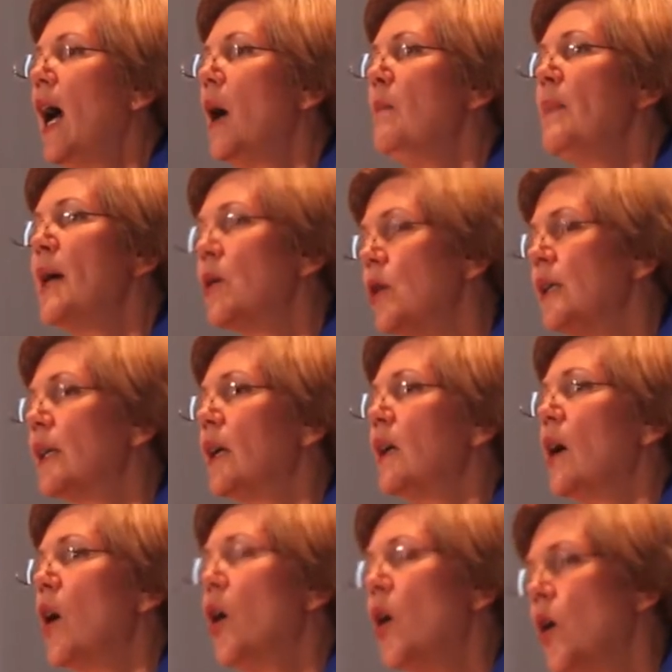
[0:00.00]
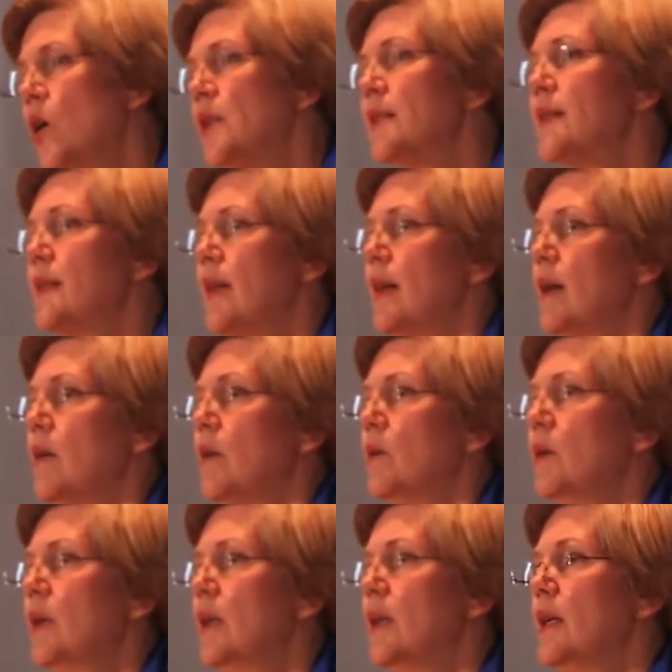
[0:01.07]
America
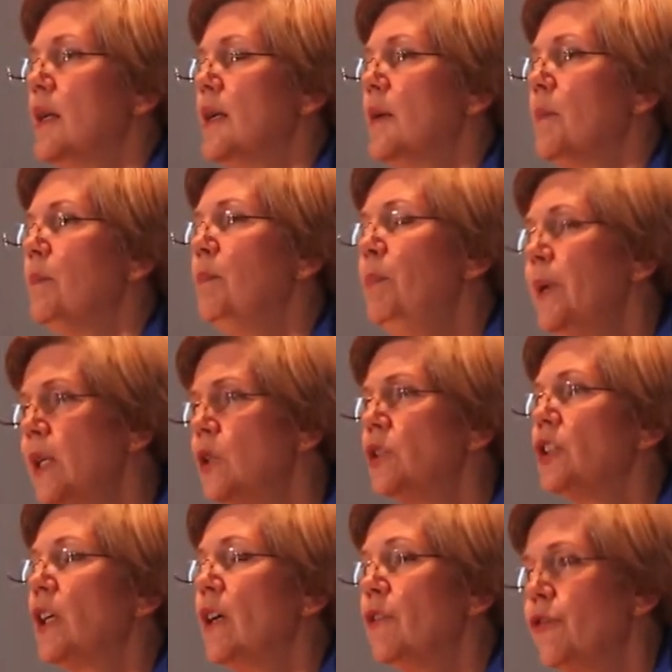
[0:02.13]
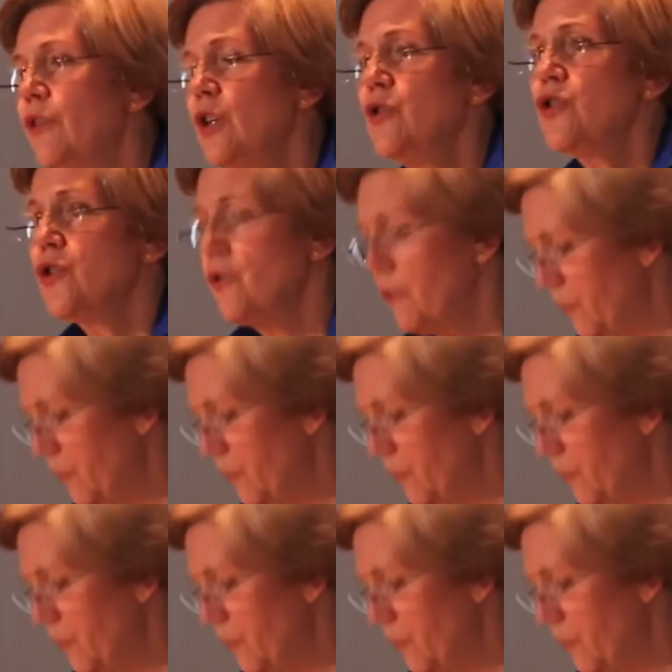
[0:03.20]
also built a future